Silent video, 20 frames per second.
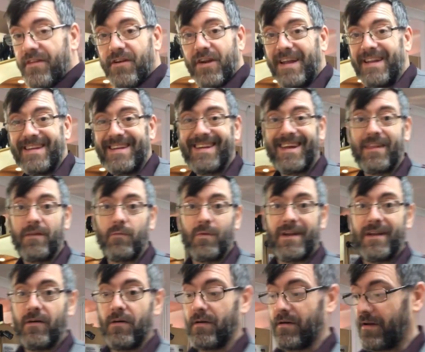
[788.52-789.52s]
There ain't another
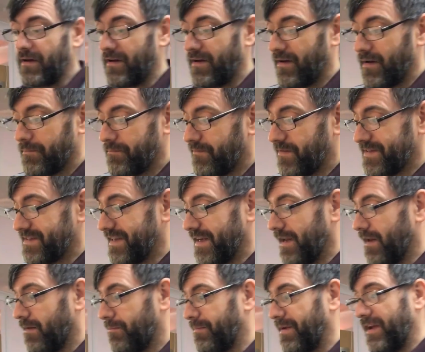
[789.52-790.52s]
one up for
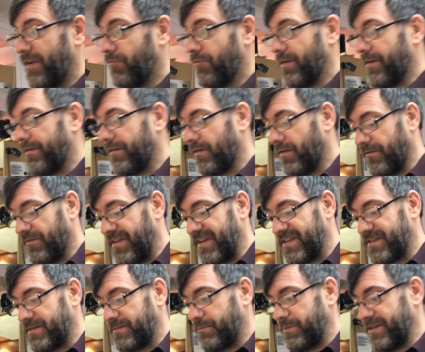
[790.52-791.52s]
sale, period, of
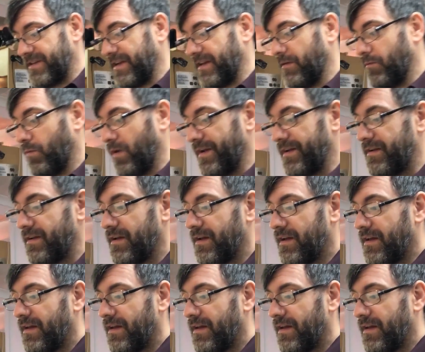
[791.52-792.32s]
this particular one.